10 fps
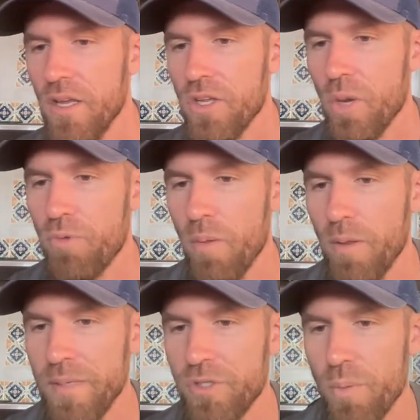Your
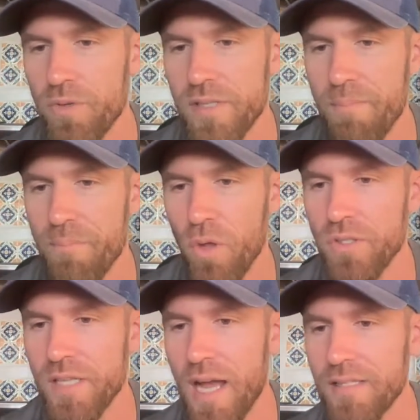problem is you present both
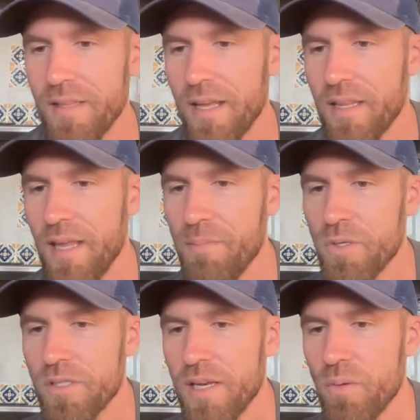sides and then claim you
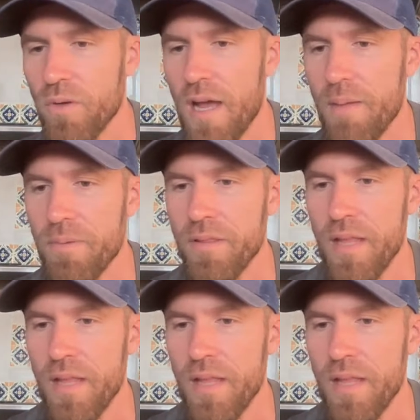said it would happen.